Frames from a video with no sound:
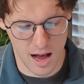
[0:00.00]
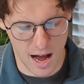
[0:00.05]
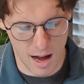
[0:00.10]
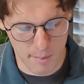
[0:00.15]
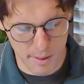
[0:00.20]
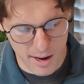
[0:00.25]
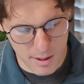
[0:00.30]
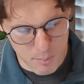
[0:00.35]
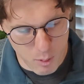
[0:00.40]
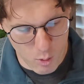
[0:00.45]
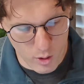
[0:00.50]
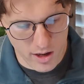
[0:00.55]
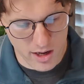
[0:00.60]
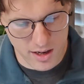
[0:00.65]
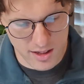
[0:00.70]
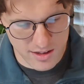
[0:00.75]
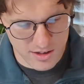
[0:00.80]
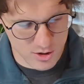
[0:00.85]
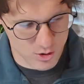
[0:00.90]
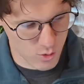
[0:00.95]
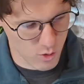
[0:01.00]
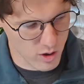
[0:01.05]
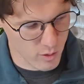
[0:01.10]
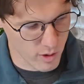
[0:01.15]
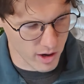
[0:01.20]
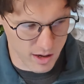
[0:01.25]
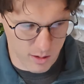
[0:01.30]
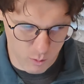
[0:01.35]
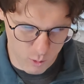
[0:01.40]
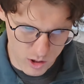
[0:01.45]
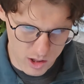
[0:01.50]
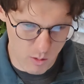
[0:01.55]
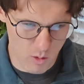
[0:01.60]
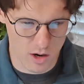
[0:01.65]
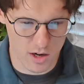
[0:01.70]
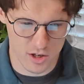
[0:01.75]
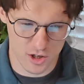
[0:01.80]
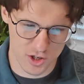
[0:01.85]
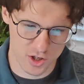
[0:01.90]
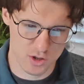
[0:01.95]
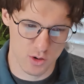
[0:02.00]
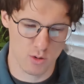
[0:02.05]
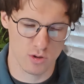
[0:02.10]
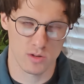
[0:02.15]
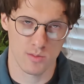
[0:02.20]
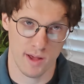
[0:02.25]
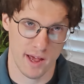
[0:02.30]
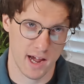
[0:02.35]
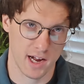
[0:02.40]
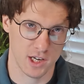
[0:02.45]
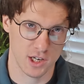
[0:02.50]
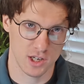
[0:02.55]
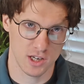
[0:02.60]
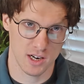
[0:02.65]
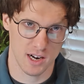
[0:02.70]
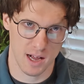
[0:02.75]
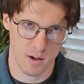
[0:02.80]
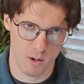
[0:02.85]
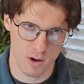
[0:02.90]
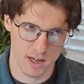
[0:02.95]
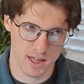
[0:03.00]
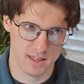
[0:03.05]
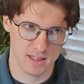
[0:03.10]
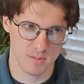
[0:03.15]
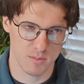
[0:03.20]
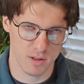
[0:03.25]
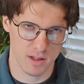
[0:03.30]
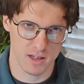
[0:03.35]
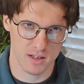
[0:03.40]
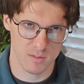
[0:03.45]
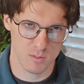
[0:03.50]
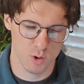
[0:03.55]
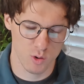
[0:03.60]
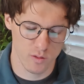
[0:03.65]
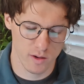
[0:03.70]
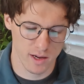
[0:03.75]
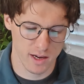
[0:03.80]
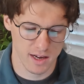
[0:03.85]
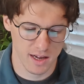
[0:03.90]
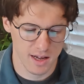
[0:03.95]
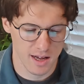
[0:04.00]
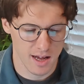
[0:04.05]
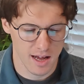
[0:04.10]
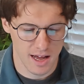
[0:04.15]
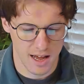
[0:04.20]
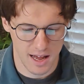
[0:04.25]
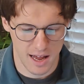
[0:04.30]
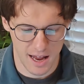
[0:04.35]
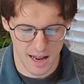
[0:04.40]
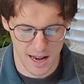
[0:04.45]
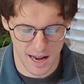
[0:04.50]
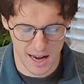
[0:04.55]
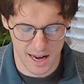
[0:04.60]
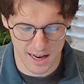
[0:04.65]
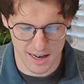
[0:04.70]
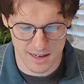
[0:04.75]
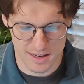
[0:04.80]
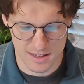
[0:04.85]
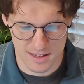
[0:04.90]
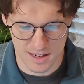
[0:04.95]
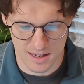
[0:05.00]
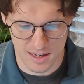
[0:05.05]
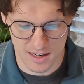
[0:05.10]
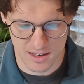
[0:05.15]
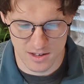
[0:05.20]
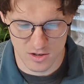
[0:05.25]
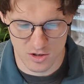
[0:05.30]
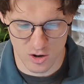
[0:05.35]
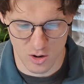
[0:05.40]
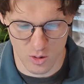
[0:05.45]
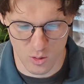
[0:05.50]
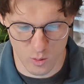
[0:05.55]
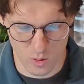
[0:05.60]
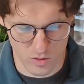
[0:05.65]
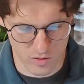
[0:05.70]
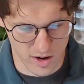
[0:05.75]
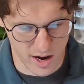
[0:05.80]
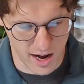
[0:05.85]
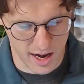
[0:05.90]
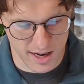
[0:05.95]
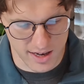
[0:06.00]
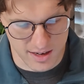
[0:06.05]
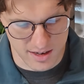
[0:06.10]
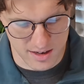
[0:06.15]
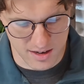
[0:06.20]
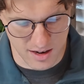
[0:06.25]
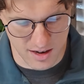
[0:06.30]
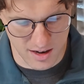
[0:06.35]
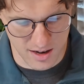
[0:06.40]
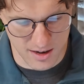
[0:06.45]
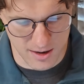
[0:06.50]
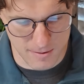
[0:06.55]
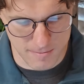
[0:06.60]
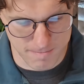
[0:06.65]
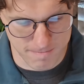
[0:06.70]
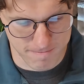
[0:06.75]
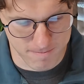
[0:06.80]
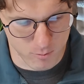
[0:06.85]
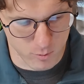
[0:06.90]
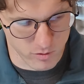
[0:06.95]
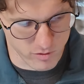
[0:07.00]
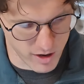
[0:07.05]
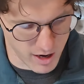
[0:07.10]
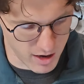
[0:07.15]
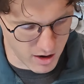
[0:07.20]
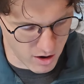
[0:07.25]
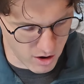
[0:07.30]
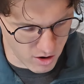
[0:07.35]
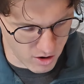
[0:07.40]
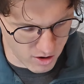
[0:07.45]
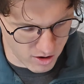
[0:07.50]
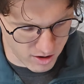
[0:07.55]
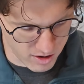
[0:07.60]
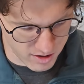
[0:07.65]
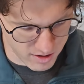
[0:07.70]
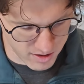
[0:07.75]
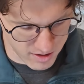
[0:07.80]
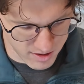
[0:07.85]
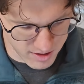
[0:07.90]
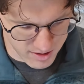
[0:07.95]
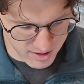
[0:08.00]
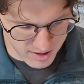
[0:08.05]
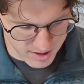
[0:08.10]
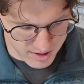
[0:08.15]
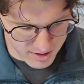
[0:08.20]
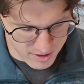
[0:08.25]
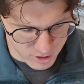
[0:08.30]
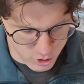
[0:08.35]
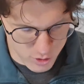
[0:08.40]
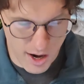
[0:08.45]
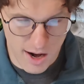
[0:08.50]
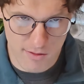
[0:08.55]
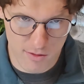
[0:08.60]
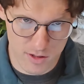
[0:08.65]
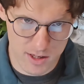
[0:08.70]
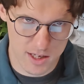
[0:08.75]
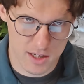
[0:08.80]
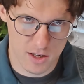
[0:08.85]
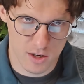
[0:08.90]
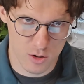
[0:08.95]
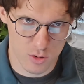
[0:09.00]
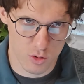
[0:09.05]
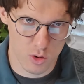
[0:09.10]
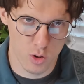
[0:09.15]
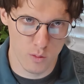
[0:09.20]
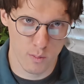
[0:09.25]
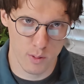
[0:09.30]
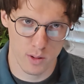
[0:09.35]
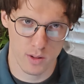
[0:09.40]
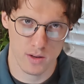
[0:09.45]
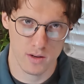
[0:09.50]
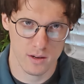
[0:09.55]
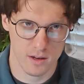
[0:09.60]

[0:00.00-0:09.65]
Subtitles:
at a point in the story where I really want to just throw some action in. I want to get some things moving, and so we've got our traveling group